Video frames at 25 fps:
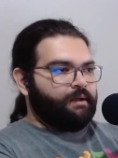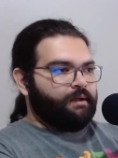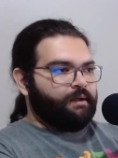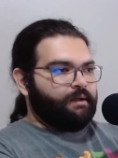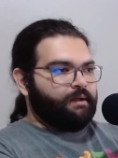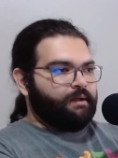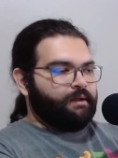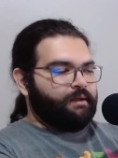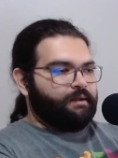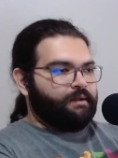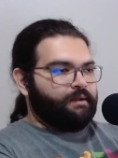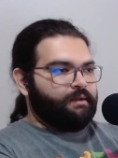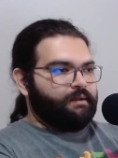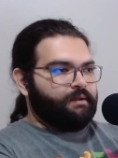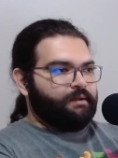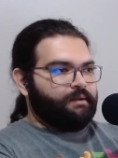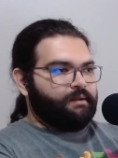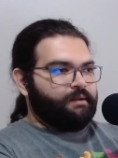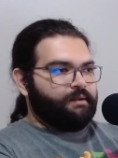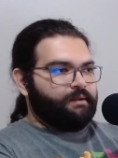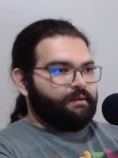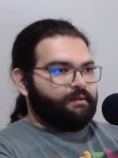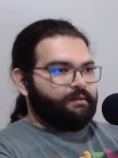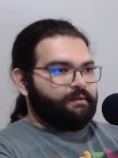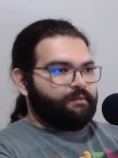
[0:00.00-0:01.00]

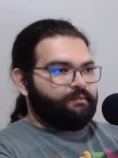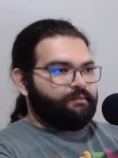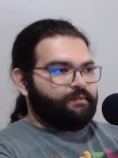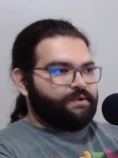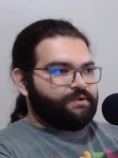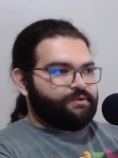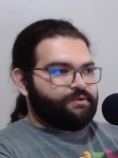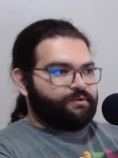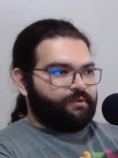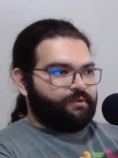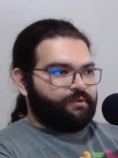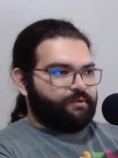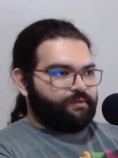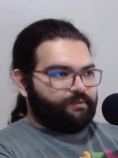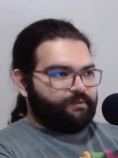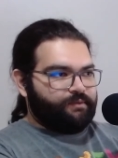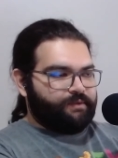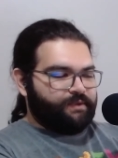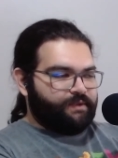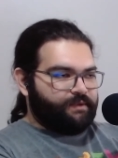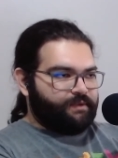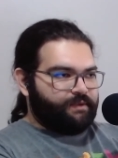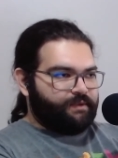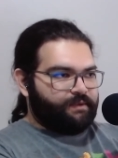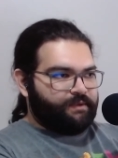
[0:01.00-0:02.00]
Uh, we saw
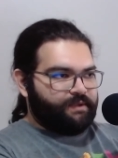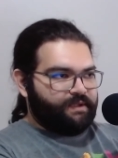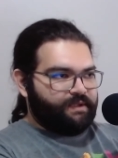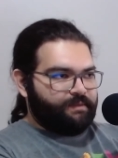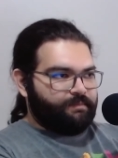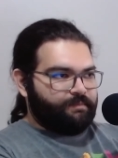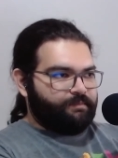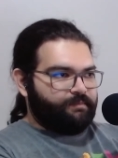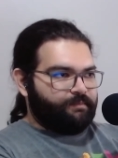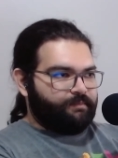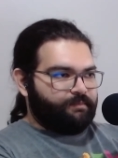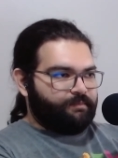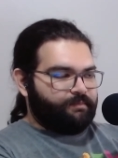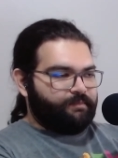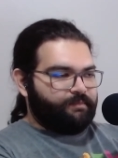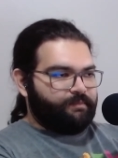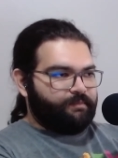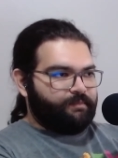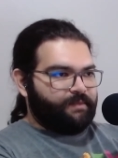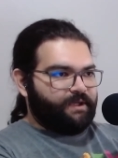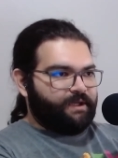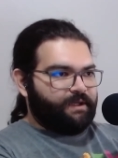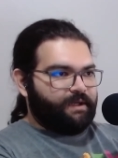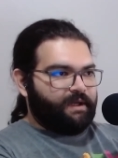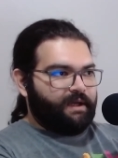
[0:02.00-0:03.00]
him
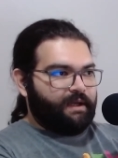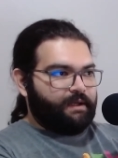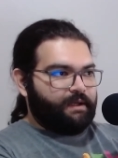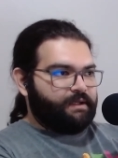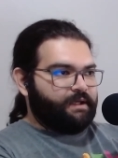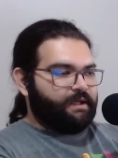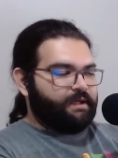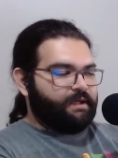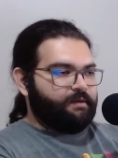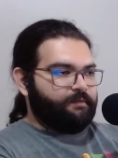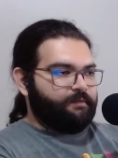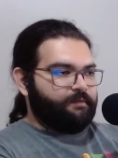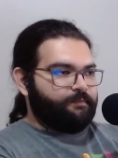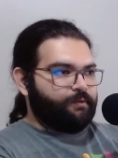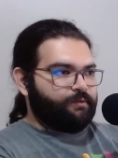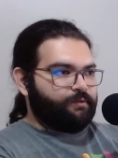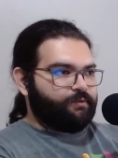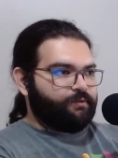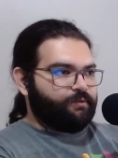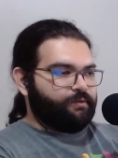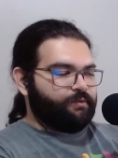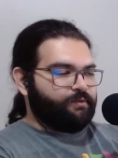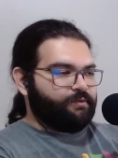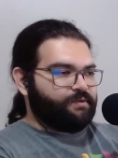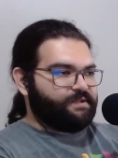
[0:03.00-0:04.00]
and Helge in a
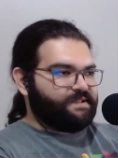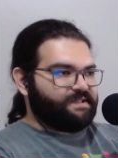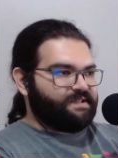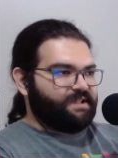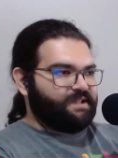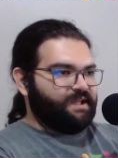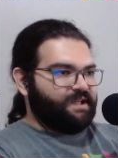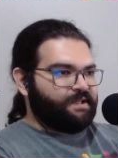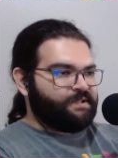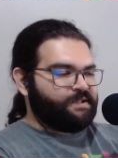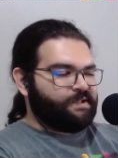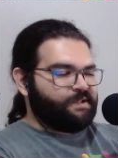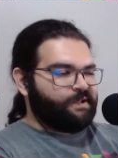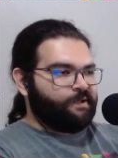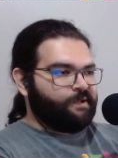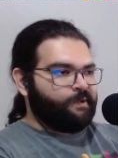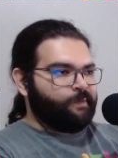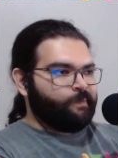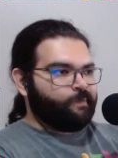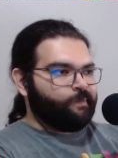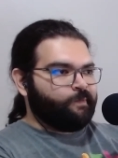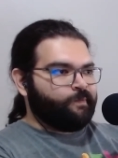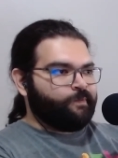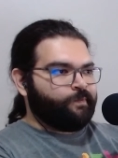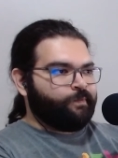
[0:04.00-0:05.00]
photo on his desk,
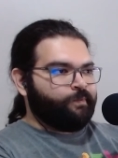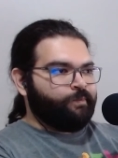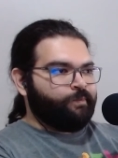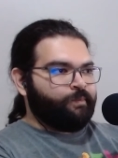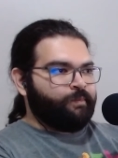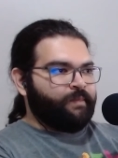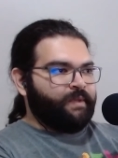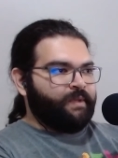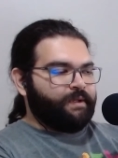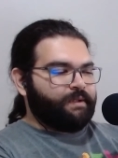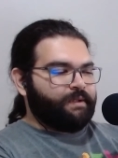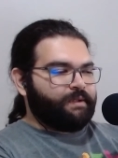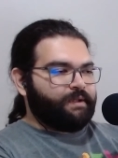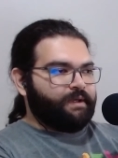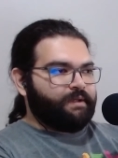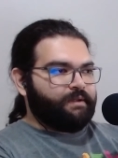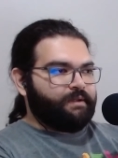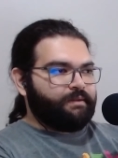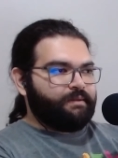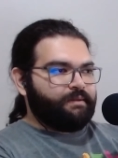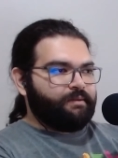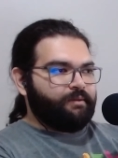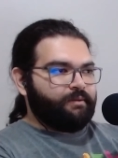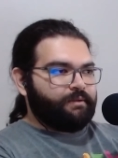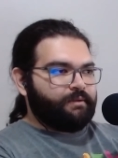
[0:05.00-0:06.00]
but I
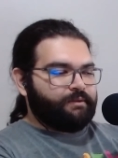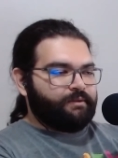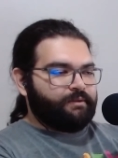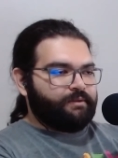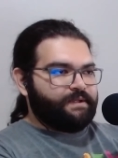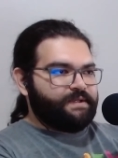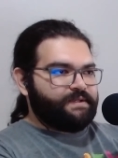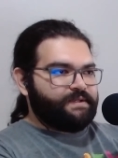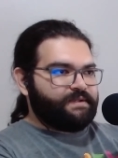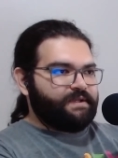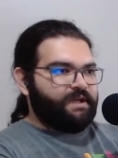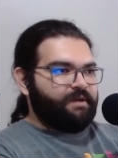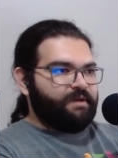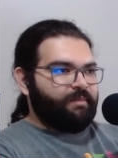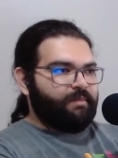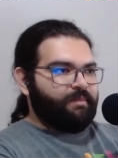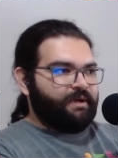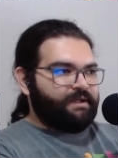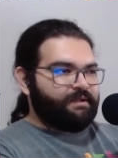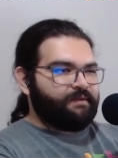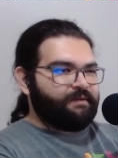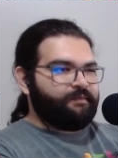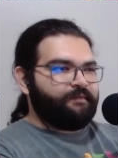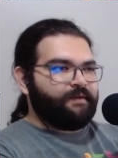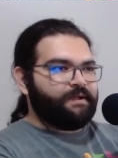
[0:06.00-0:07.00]
don't know his name. I
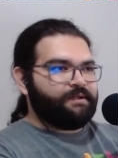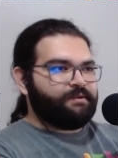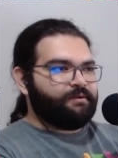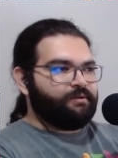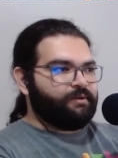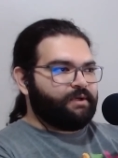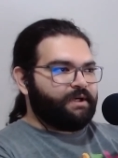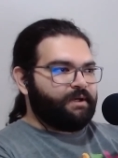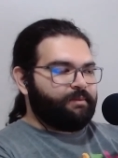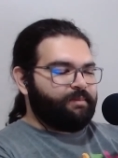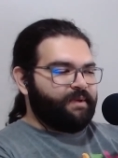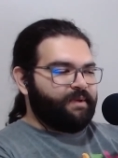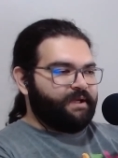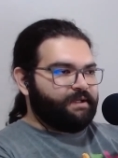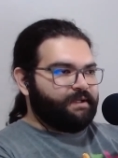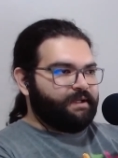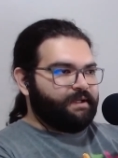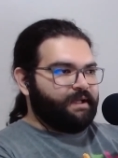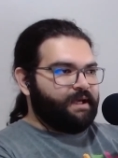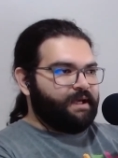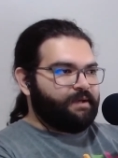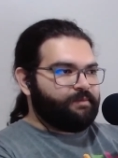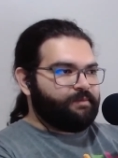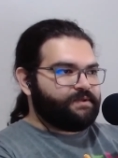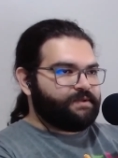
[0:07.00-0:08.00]
didn't want to look up any
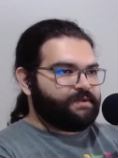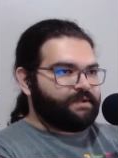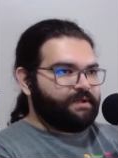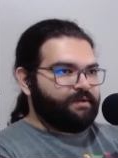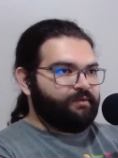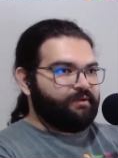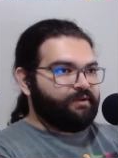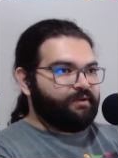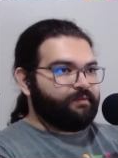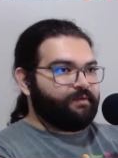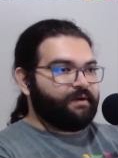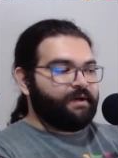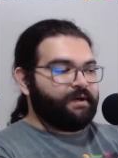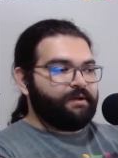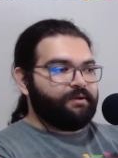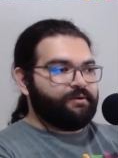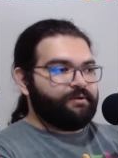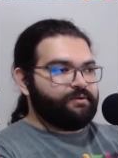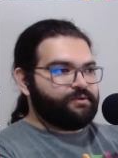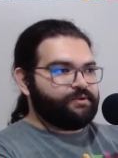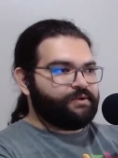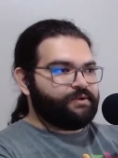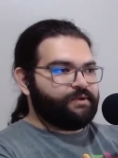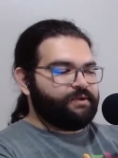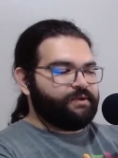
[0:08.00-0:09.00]
names, even if I
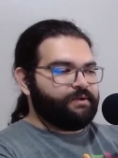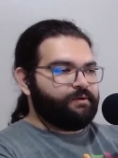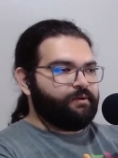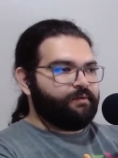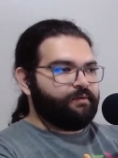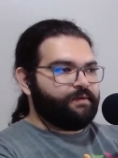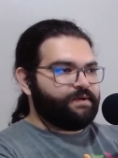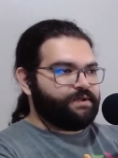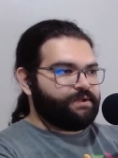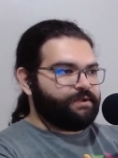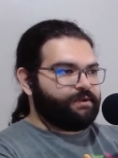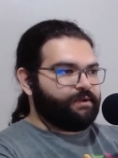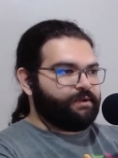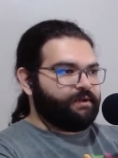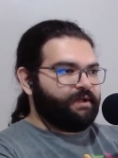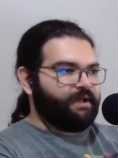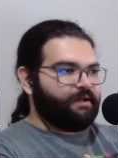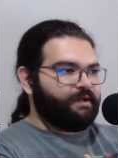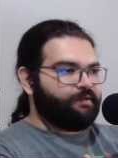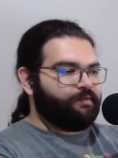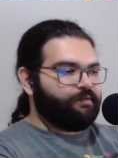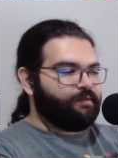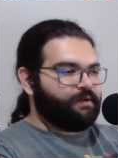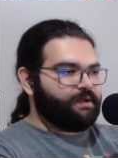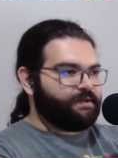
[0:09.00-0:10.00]
use the official
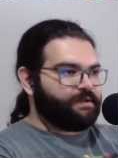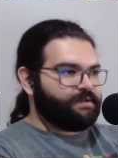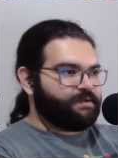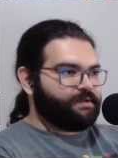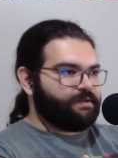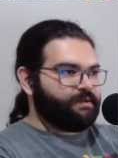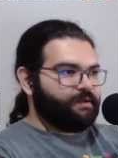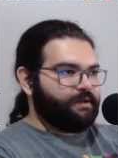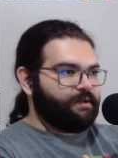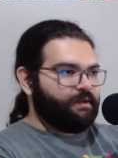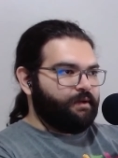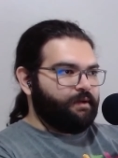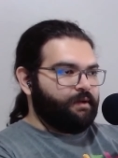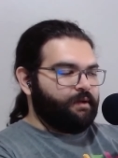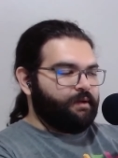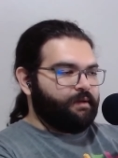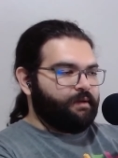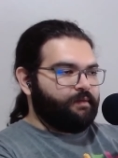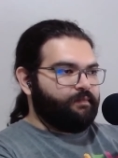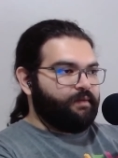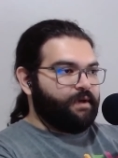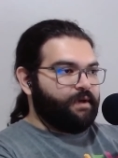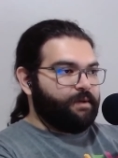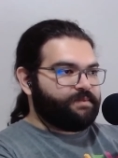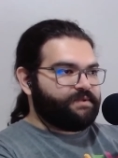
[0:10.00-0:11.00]
Netflix
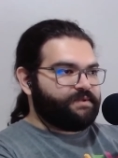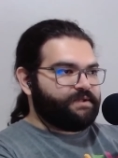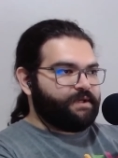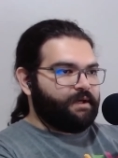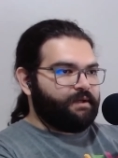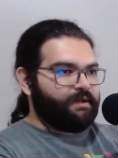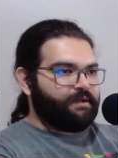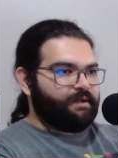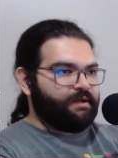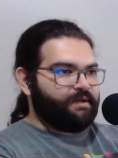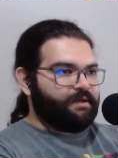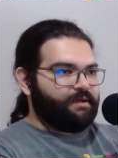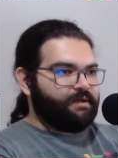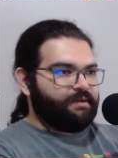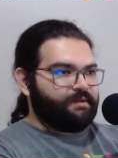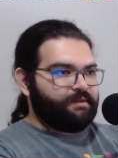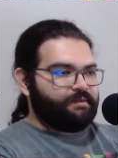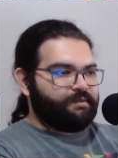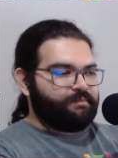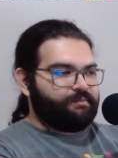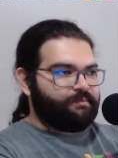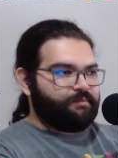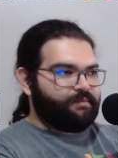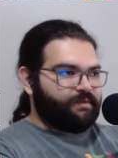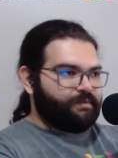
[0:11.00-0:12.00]
website. I
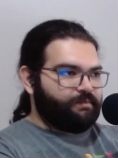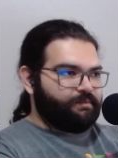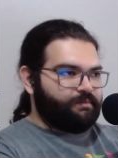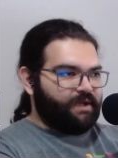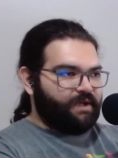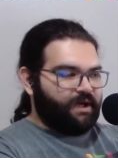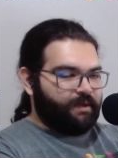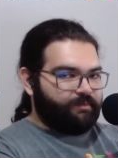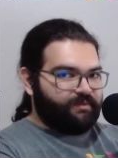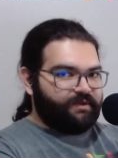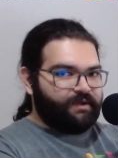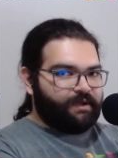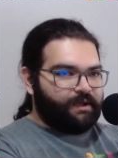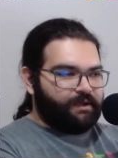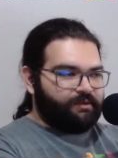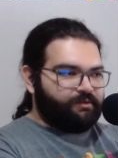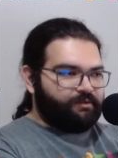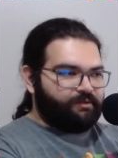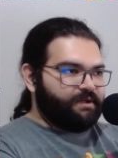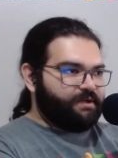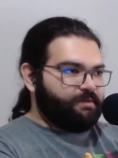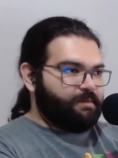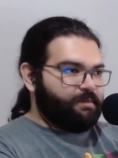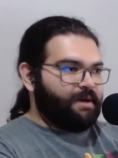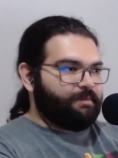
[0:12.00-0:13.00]
I'm trying
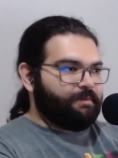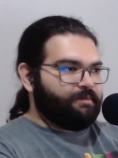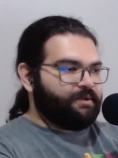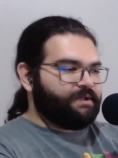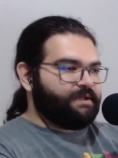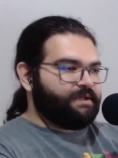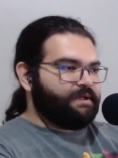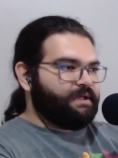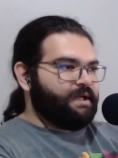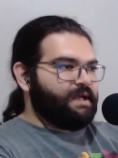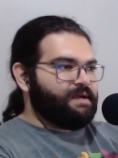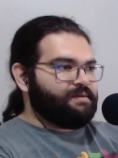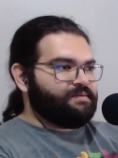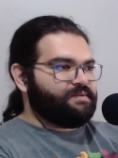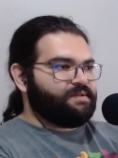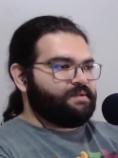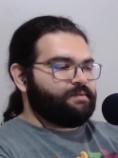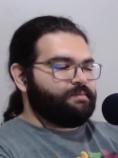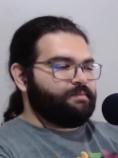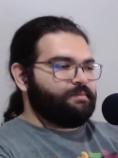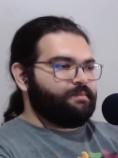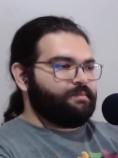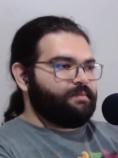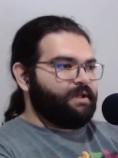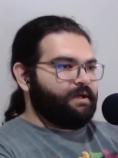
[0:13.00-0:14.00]
to remember the names
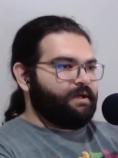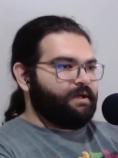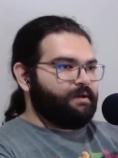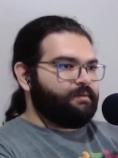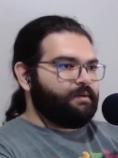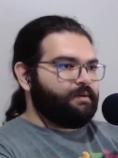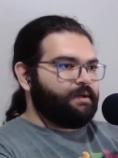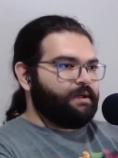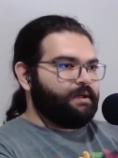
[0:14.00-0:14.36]
now.